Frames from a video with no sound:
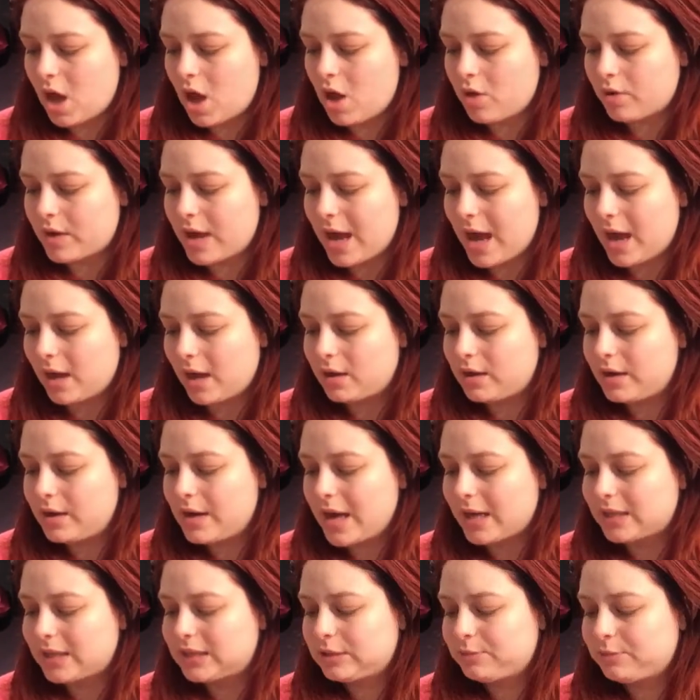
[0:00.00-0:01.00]
Okay,
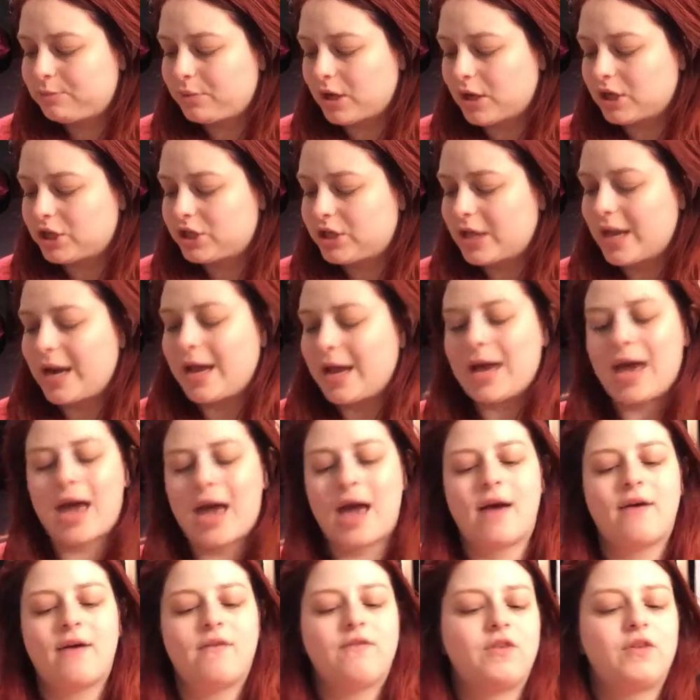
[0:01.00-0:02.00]
next brush that I
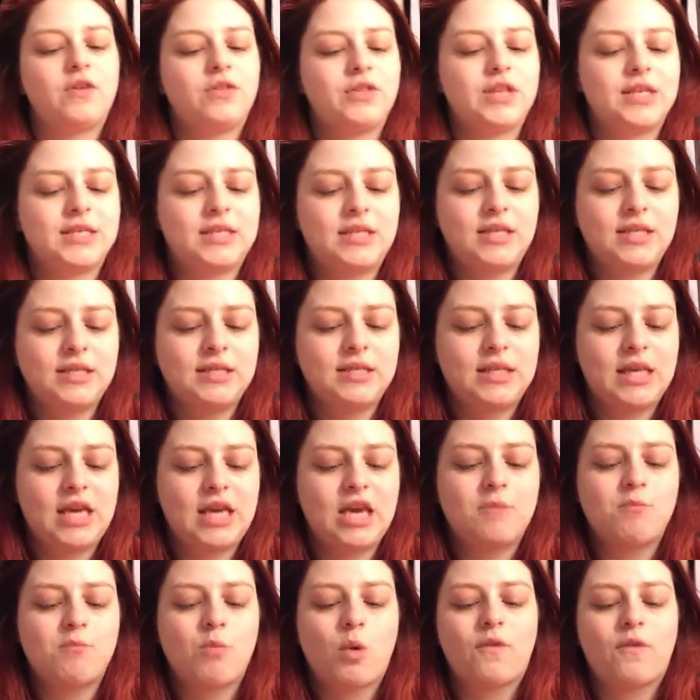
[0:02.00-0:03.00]
have, this is
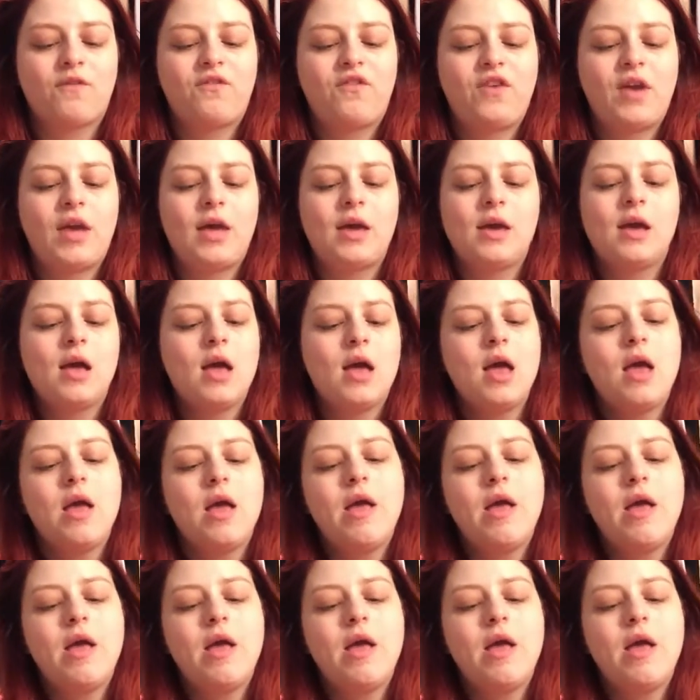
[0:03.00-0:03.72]
the Morphe